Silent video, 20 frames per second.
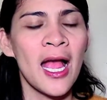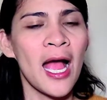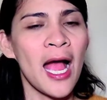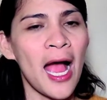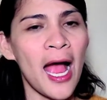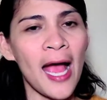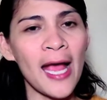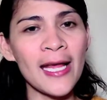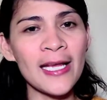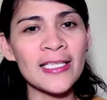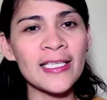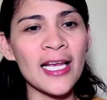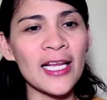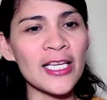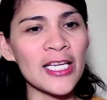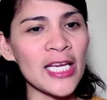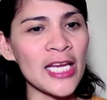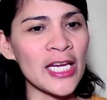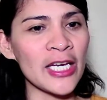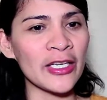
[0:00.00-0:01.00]

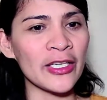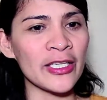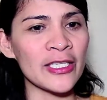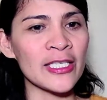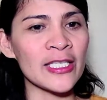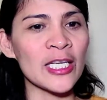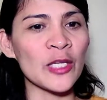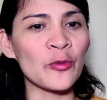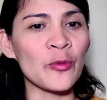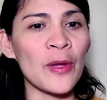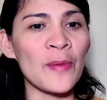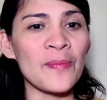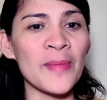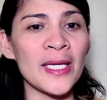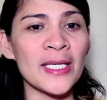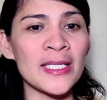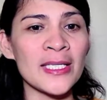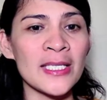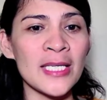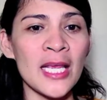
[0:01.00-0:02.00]
and ears, that we
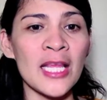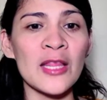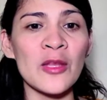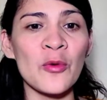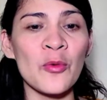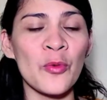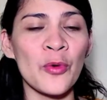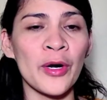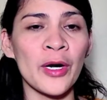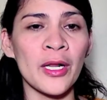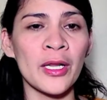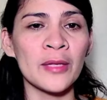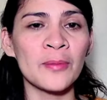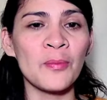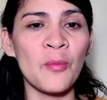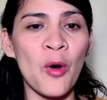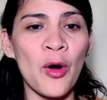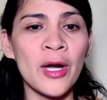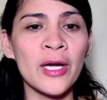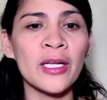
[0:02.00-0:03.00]
may see the world
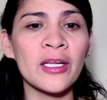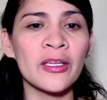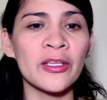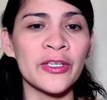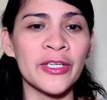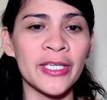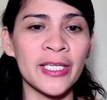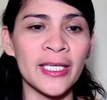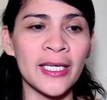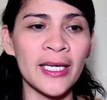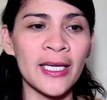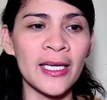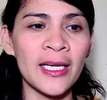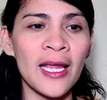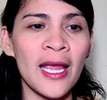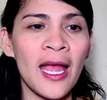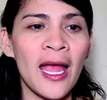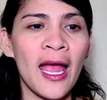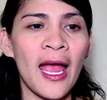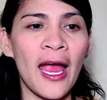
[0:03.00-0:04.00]
more clearly
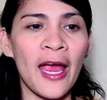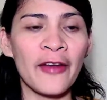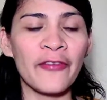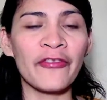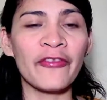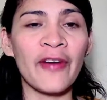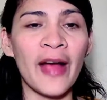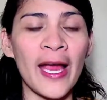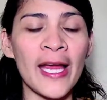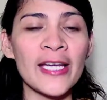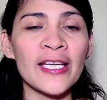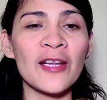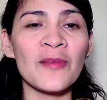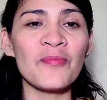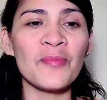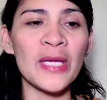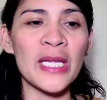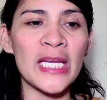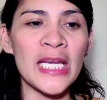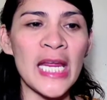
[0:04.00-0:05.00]
and find the
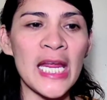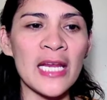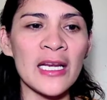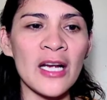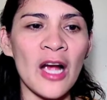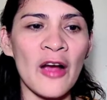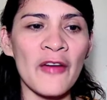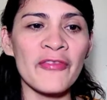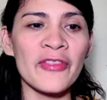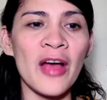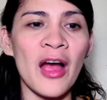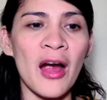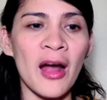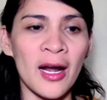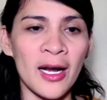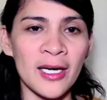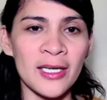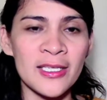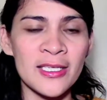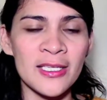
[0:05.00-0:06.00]
meaning of the
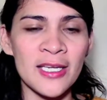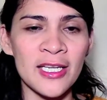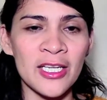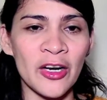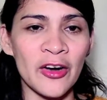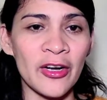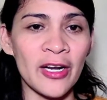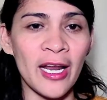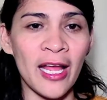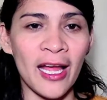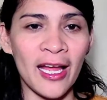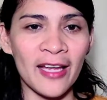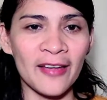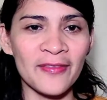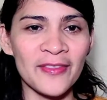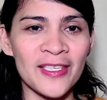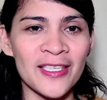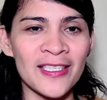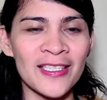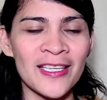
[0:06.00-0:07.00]
arts in our
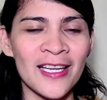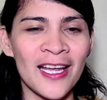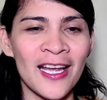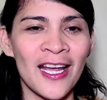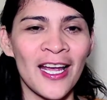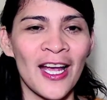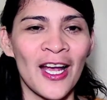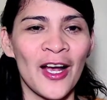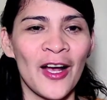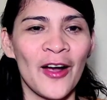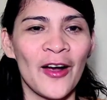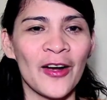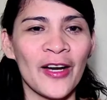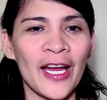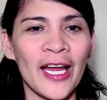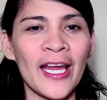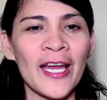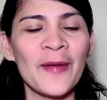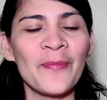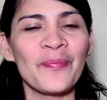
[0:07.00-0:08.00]
lives.
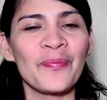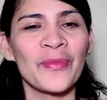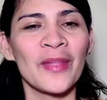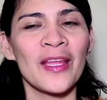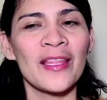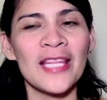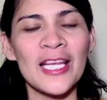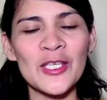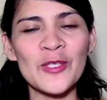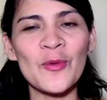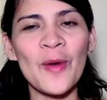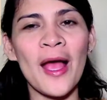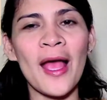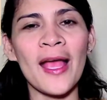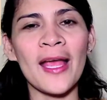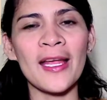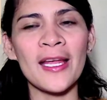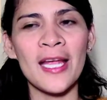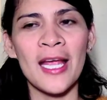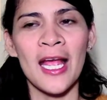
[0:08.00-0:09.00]
Okay? That's
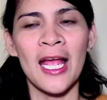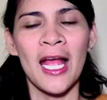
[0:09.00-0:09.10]
why